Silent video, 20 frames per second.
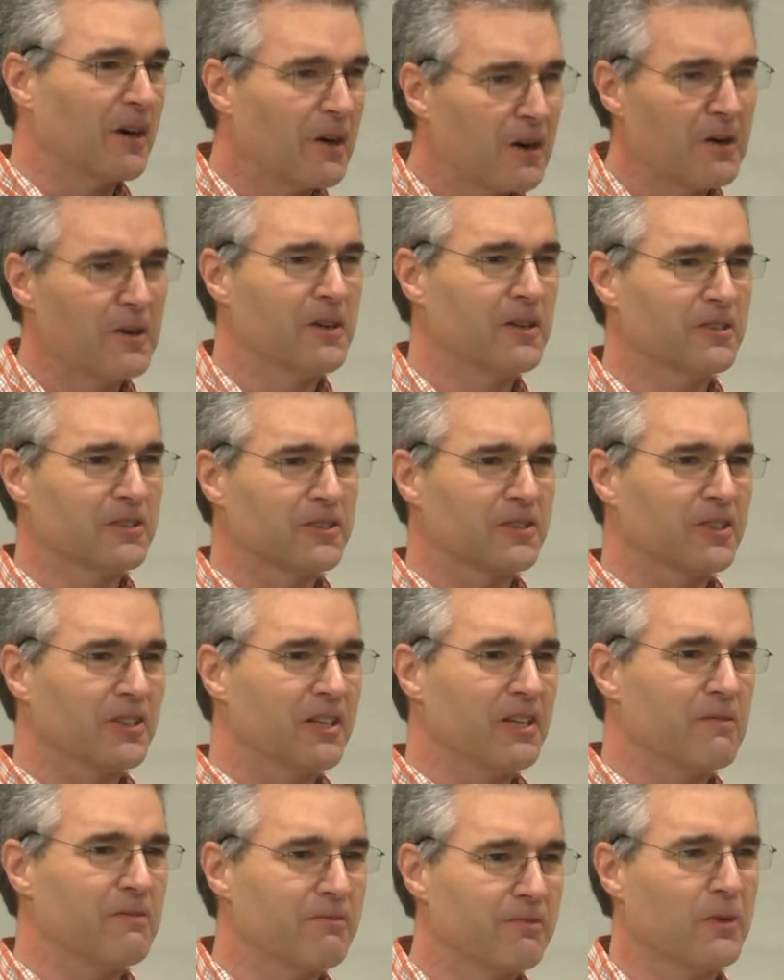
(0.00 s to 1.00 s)

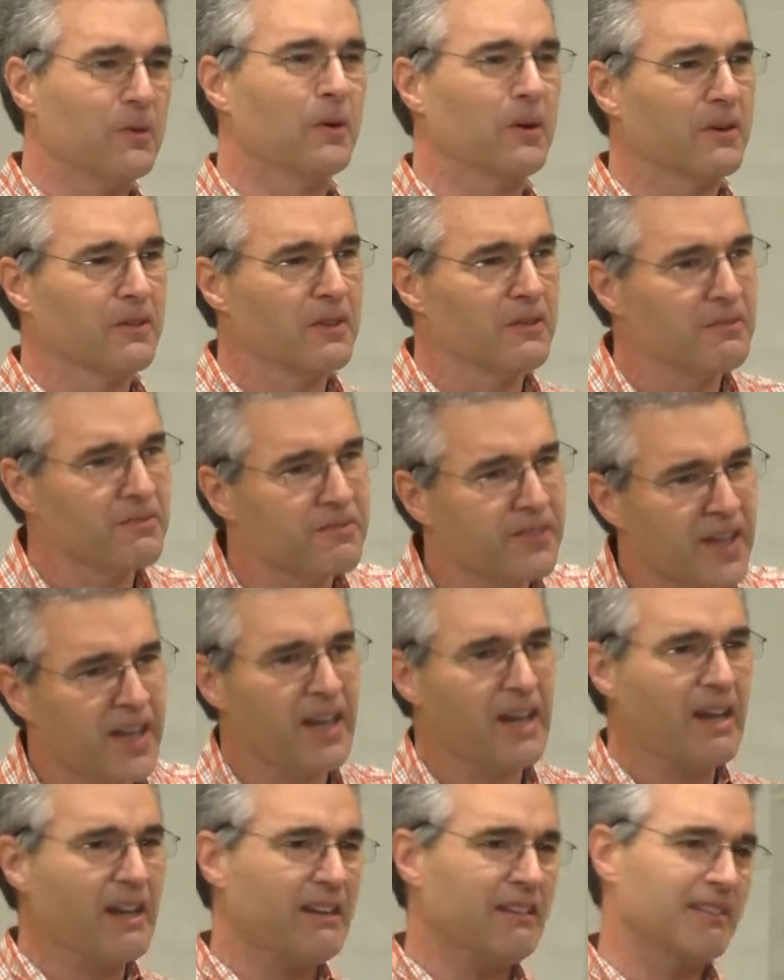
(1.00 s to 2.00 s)
earnestly for the
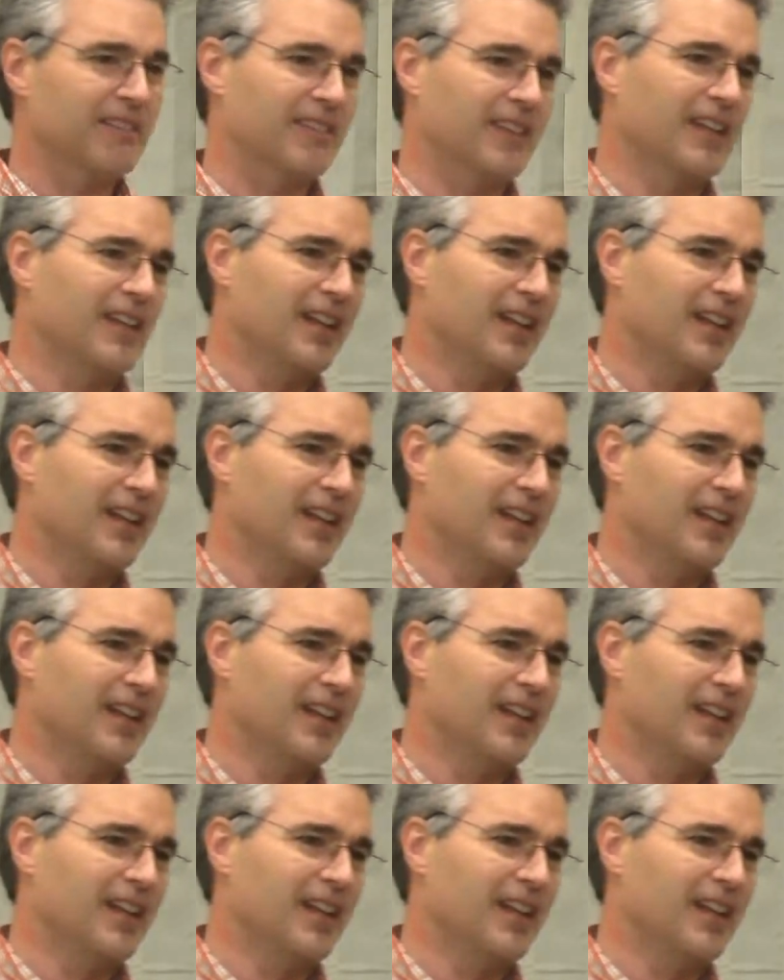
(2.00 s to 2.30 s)
faith.